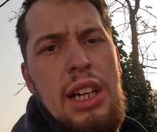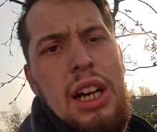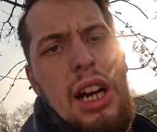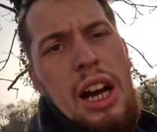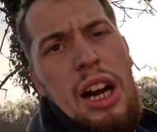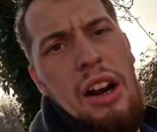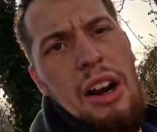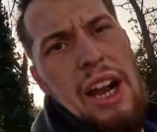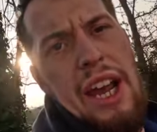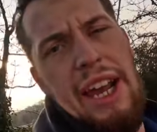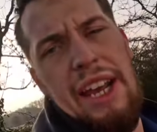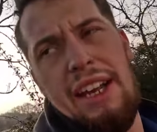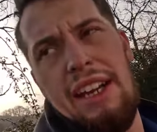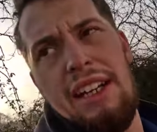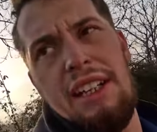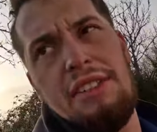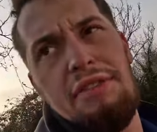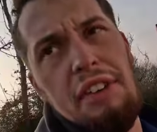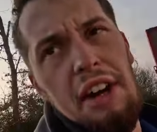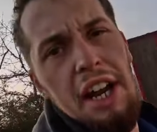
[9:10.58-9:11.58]
Alright,
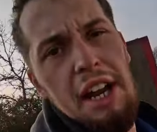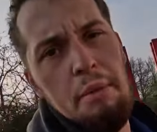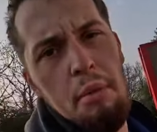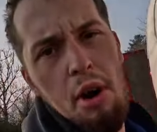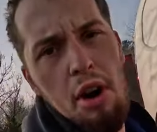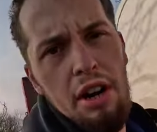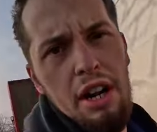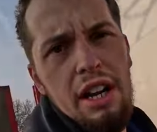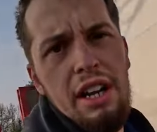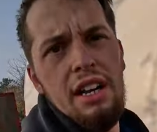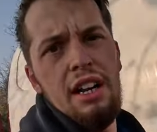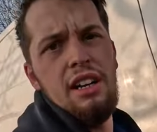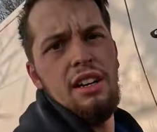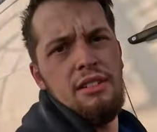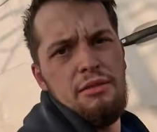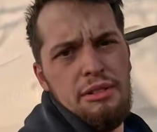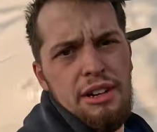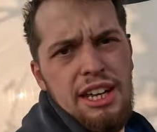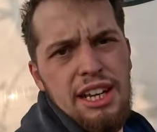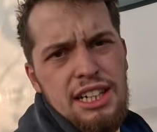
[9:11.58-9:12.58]
it's Friday morning,
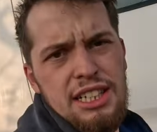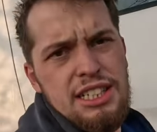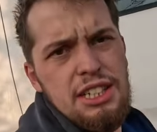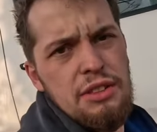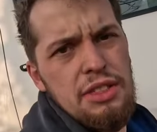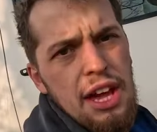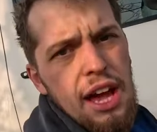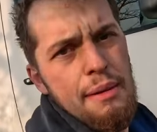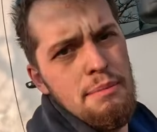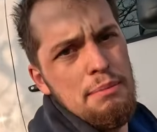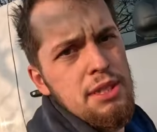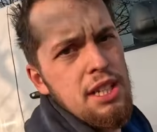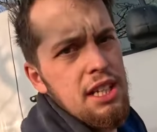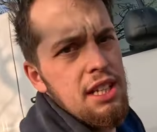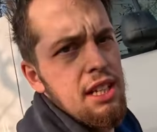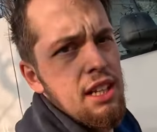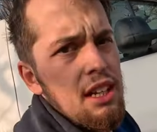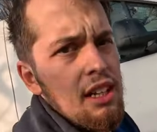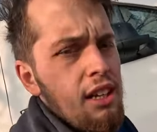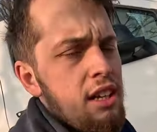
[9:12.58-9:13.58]
we're here in Southampton.